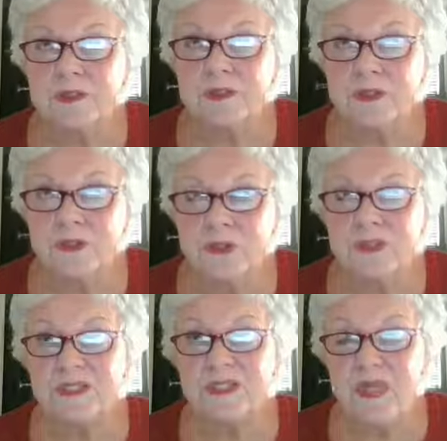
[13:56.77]

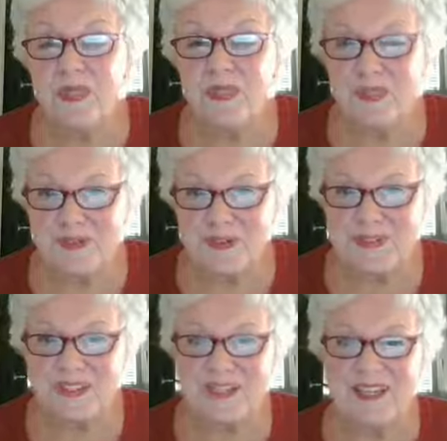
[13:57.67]
Tuesdays and
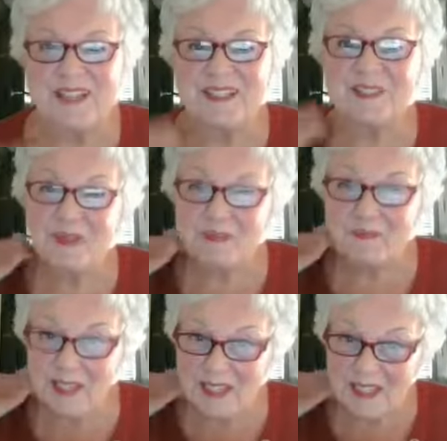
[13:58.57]
Thursdays with
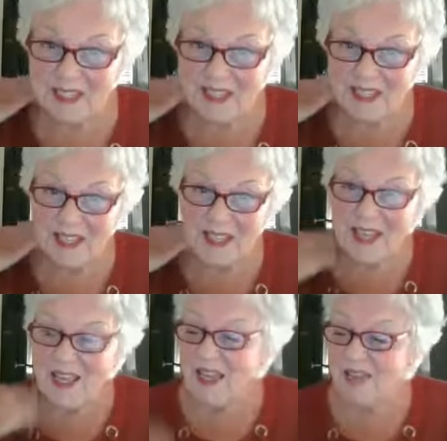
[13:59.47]
me,
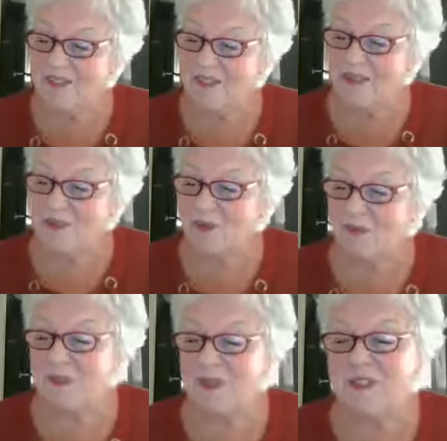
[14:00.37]
and then
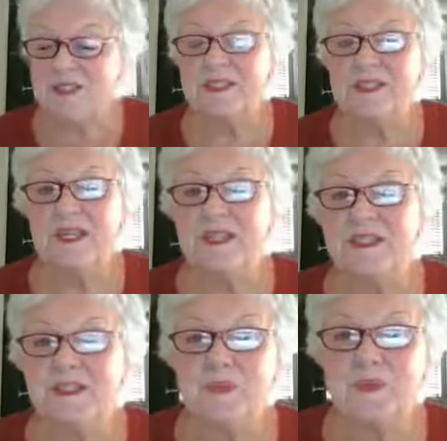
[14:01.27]
on
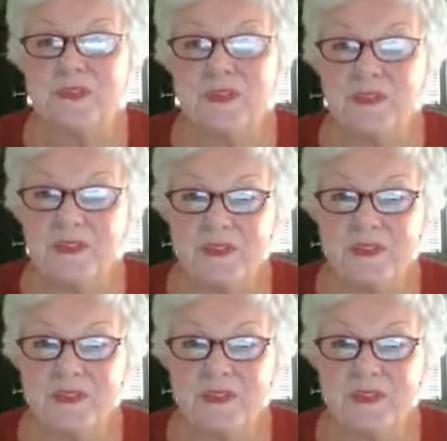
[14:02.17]
Wednesdays with